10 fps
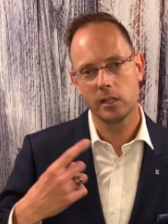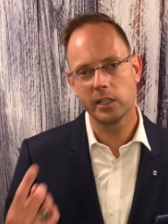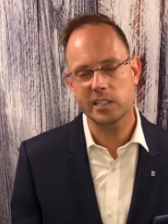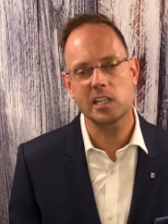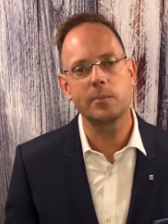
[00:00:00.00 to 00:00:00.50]

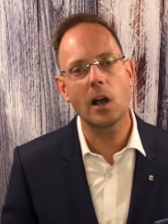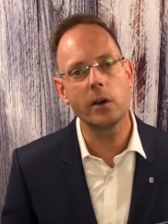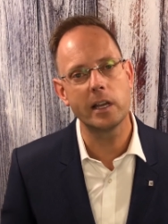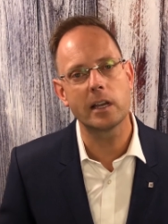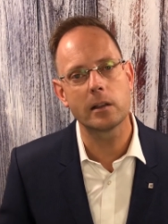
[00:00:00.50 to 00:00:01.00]
Let's keep
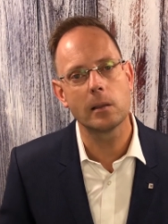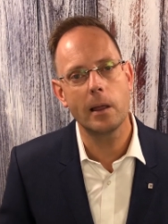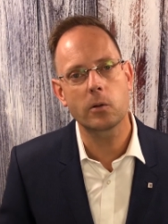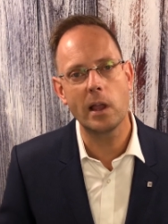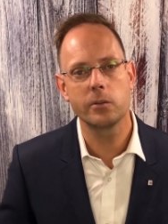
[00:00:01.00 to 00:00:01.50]
going. I got a
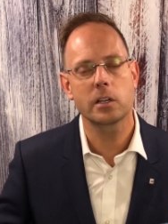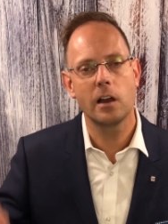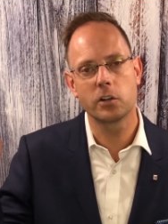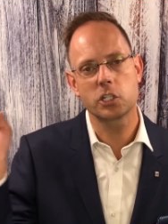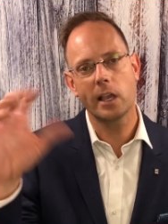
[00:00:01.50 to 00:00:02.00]
lot of ground to
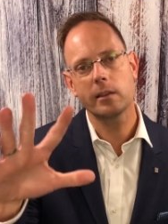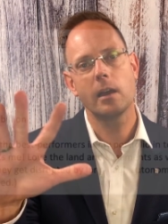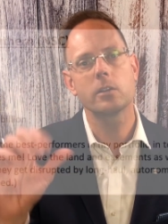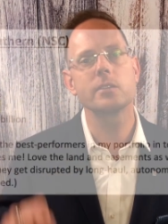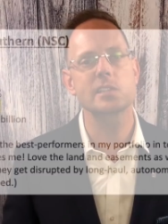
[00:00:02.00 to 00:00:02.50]
cover. Check it out on the